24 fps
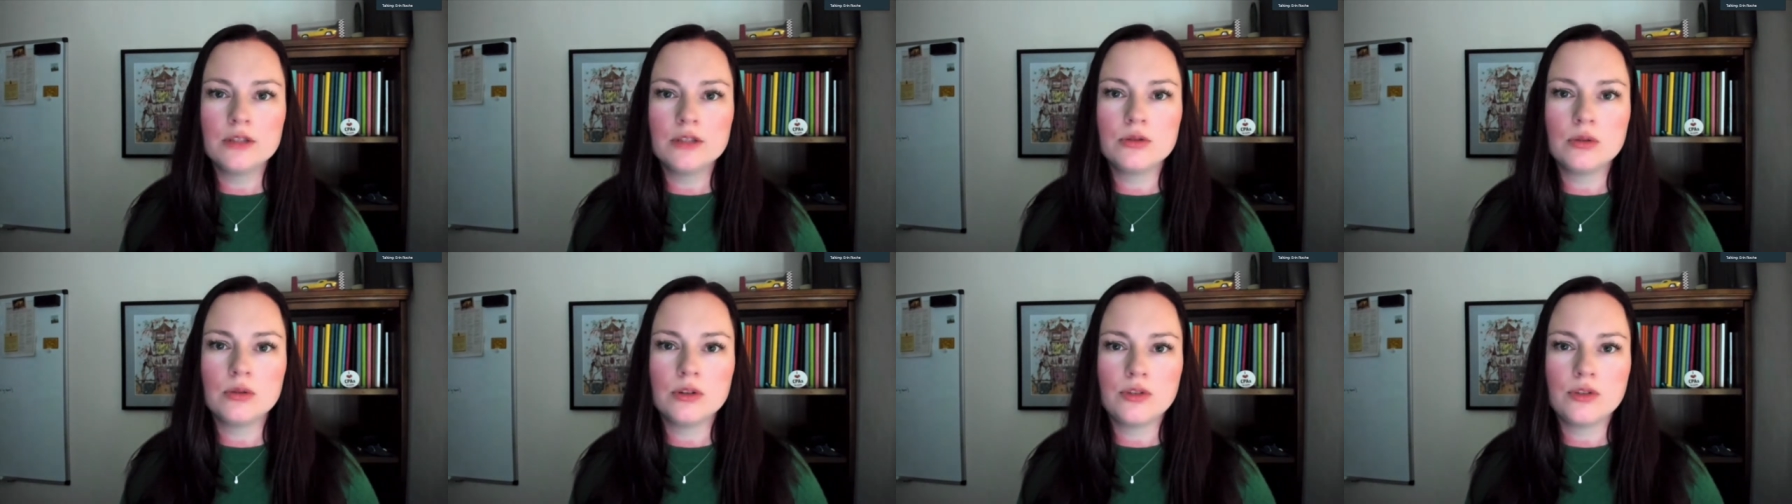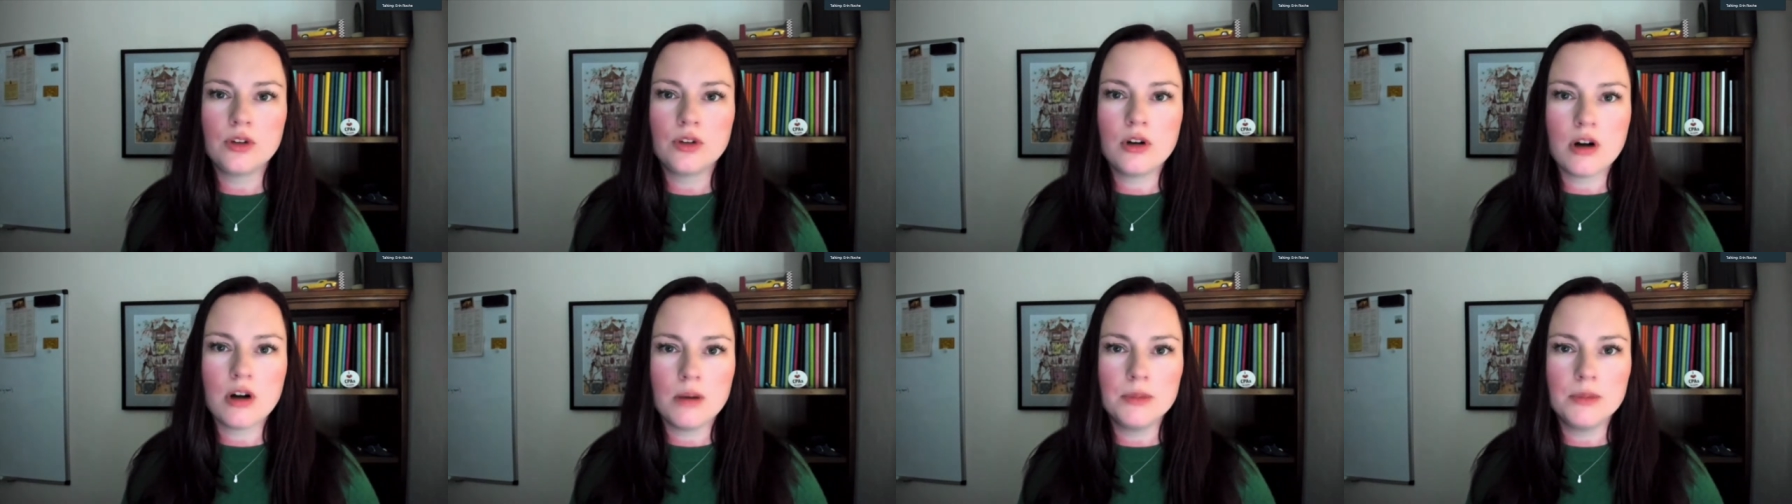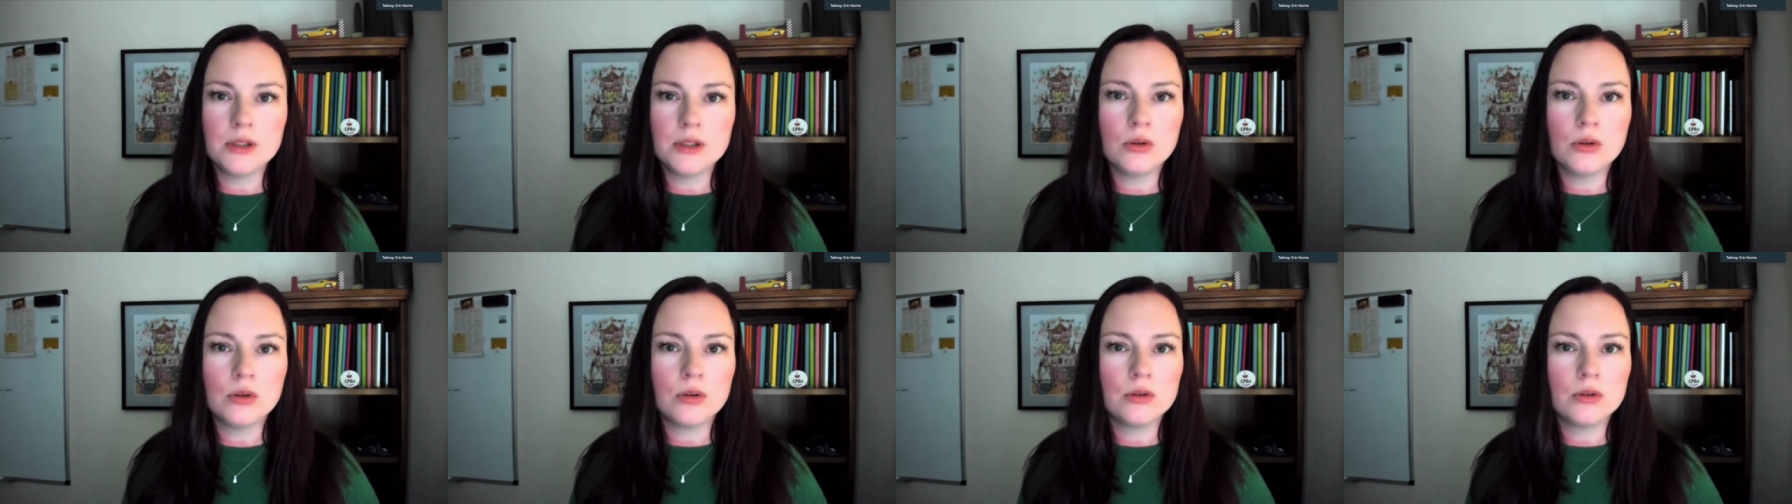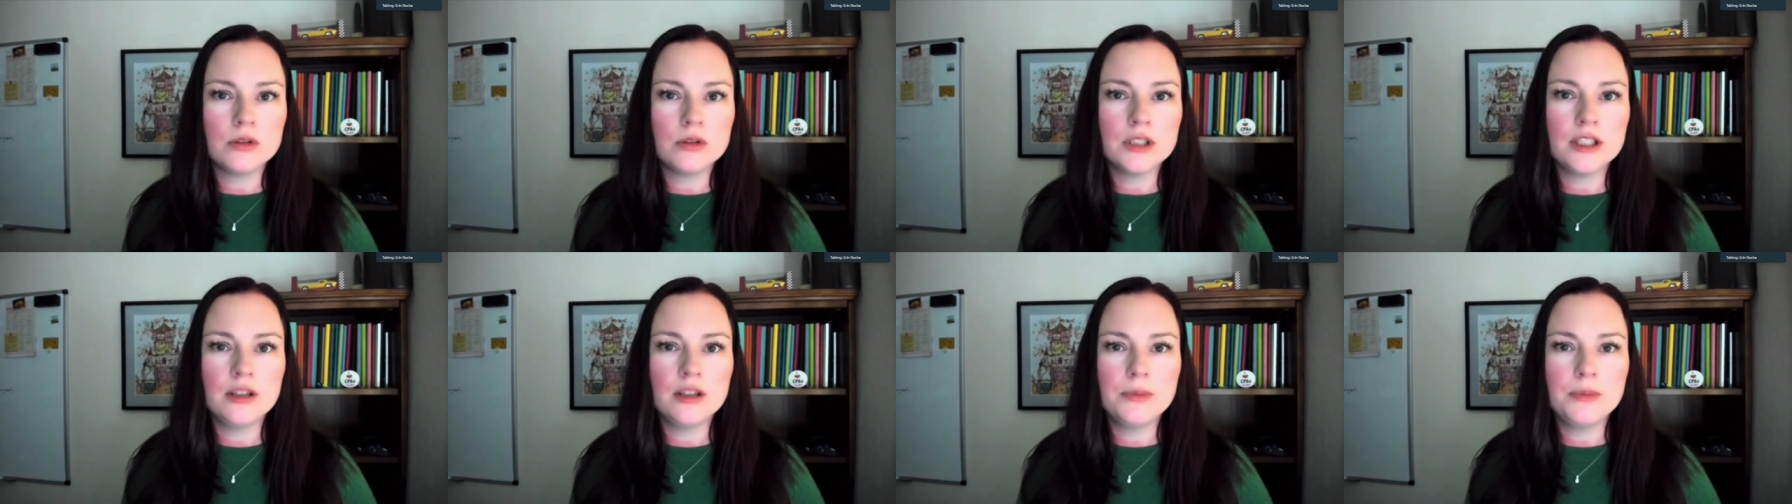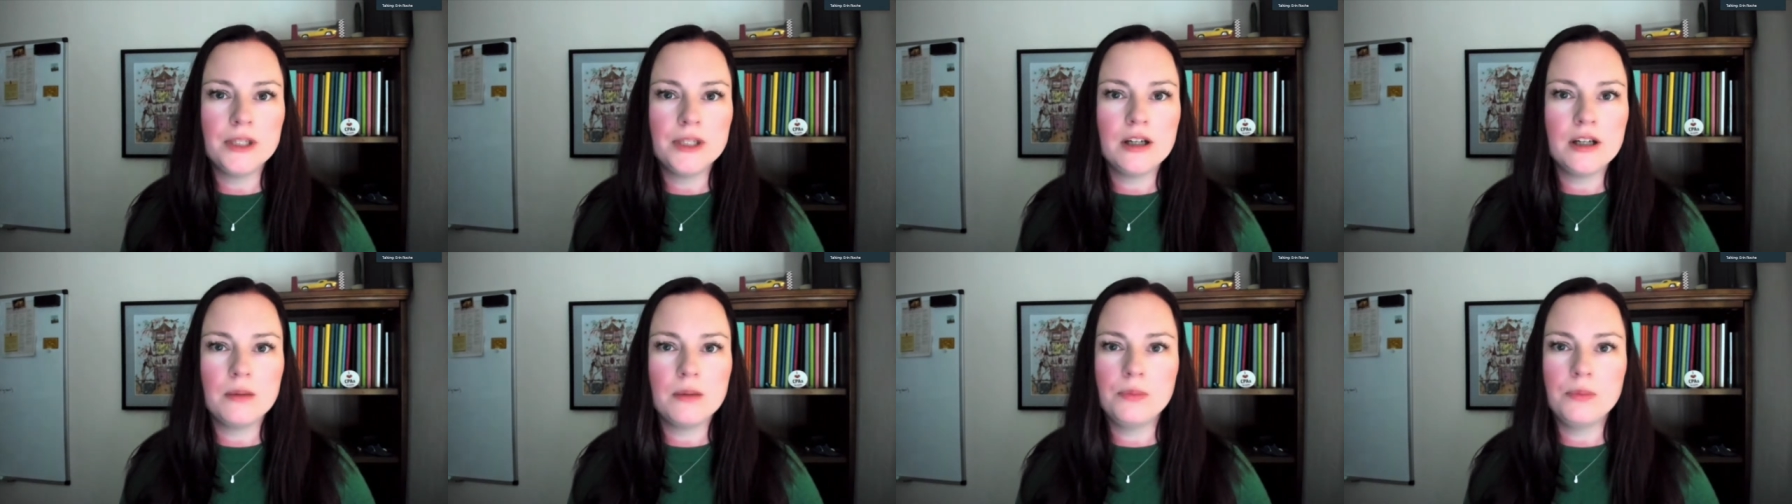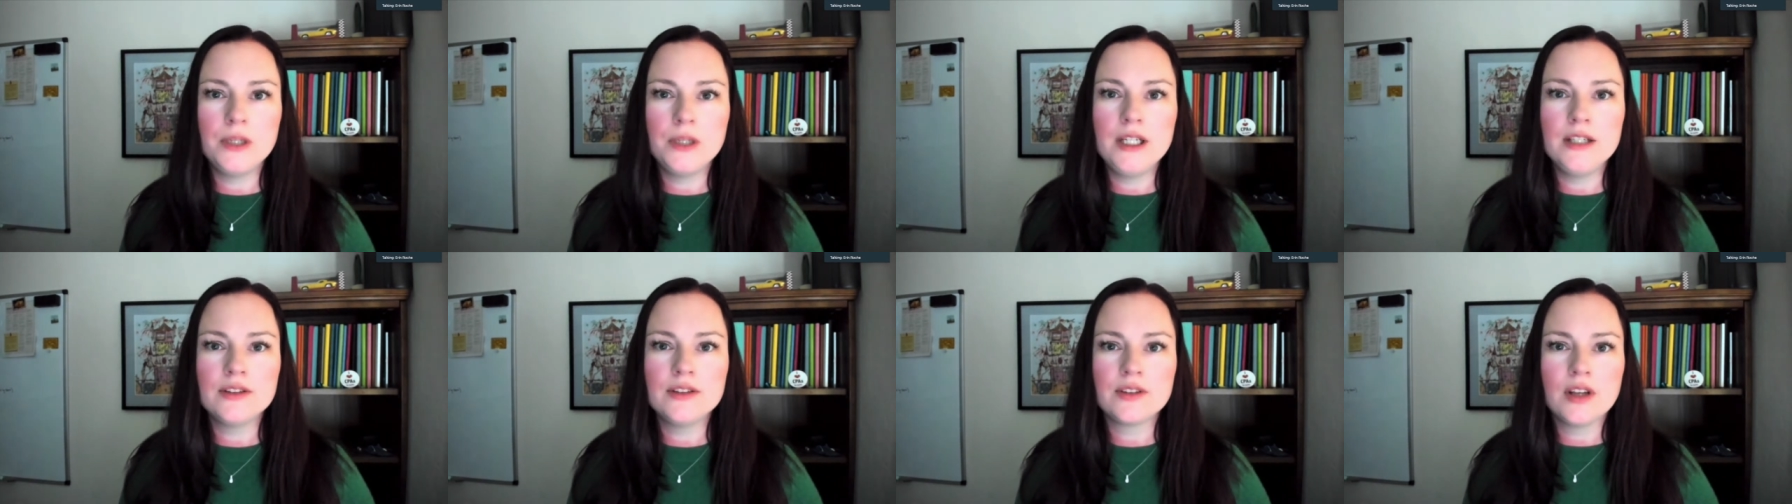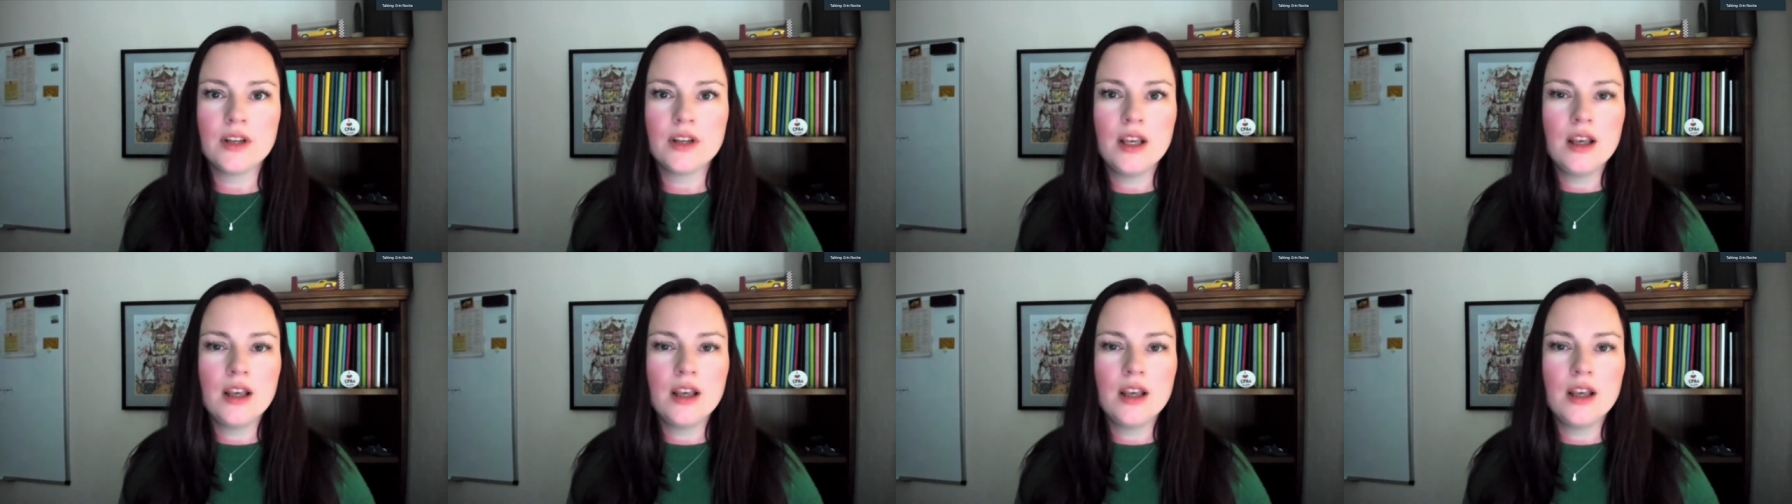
towards a common goal in the big companies.